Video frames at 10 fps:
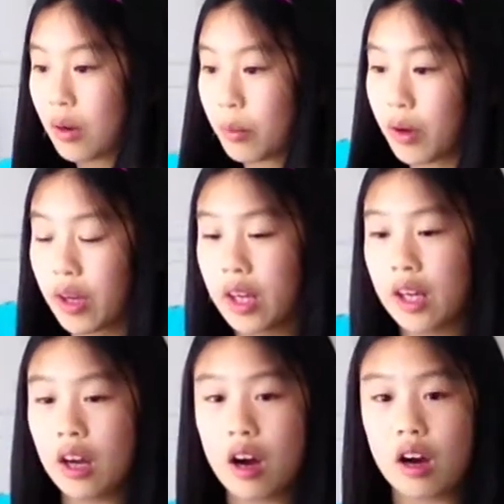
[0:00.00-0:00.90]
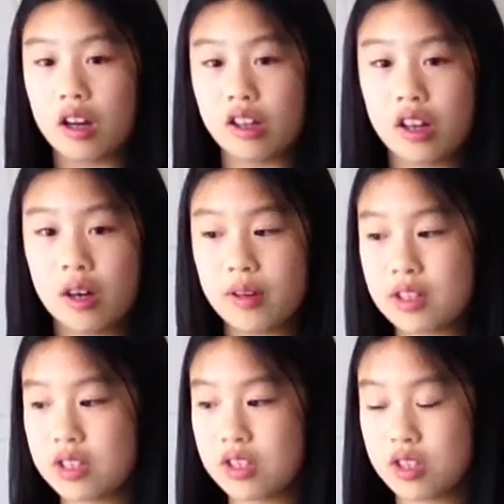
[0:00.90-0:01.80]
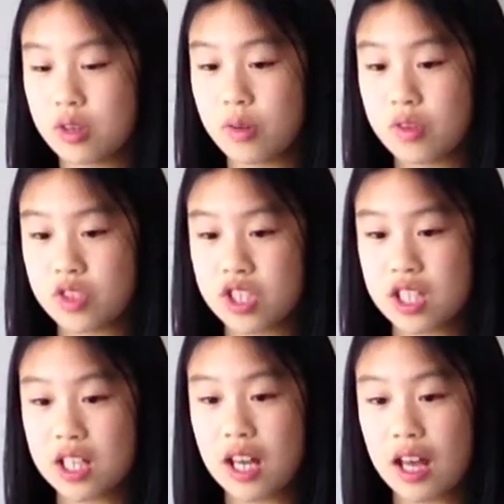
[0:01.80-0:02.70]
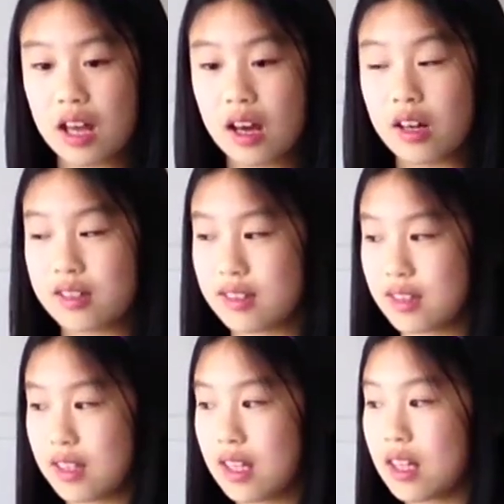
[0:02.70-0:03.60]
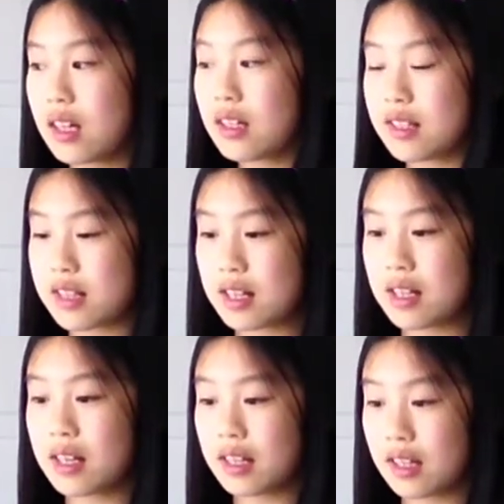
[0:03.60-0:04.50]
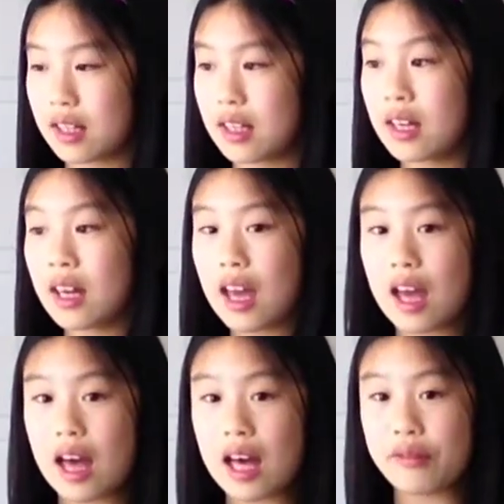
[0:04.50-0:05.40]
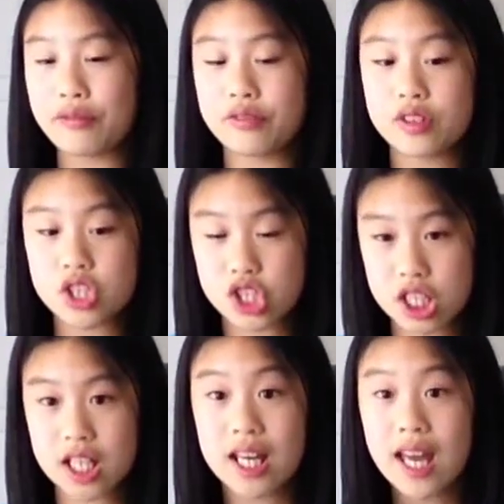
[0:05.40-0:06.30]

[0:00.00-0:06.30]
we are going to do G, uh, C, D, E, F, G,